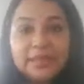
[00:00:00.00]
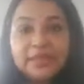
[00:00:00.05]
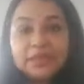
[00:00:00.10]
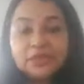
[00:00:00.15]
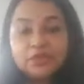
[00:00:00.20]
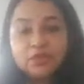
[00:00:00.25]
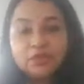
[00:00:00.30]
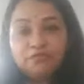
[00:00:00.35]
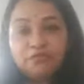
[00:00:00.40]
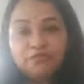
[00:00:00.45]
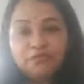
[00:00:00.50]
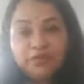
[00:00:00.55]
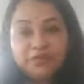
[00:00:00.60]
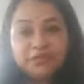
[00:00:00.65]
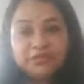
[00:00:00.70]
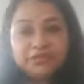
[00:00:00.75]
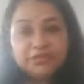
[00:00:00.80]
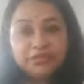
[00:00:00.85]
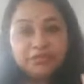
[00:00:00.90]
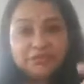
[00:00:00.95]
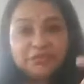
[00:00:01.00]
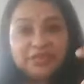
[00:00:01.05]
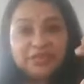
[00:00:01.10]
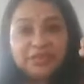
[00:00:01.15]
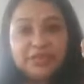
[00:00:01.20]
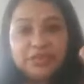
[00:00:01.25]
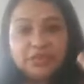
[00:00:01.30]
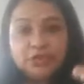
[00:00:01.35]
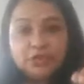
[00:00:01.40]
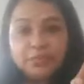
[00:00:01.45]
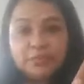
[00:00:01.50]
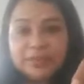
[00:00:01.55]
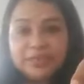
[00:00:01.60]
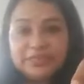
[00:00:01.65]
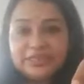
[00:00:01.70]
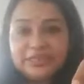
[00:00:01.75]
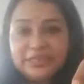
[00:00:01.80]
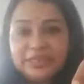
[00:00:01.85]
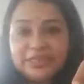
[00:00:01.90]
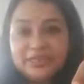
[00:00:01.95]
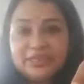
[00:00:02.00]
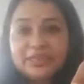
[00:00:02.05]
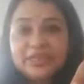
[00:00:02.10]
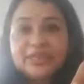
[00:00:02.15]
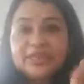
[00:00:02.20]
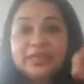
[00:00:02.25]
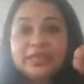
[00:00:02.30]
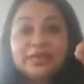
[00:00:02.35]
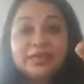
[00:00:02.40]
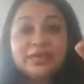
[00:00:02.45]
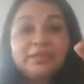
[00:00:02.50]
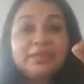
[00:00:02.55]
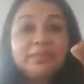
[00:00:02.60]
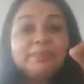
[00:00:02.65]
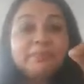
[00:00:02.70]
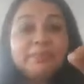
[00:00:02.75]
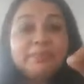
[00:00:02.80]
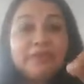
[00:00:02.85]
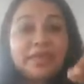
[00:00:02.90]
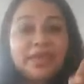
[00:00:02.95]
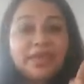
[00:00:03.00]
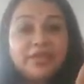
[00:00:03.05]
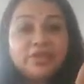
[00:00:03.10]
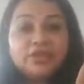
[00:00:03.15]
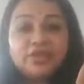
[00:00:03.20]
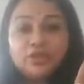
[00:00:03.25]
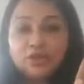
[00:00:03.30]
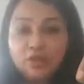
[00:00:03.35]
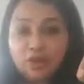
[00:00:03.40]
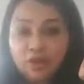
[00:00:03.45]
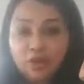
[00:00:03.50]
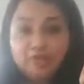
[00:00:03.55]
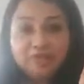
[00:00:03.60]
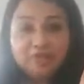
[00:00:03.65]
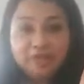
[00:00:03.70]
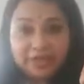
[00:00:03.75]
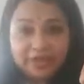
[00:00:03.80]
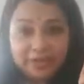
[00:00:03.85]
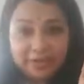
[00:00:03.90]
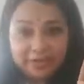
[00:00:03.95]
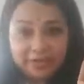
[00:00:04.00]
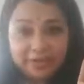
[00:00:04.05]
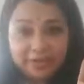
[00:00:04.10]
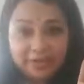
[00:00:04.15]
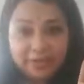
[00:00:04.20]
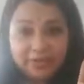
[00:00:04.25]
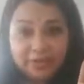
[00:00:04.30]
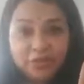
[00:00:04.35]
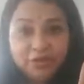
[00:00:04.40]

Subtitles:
So first, we need to maintain the pH of our hair,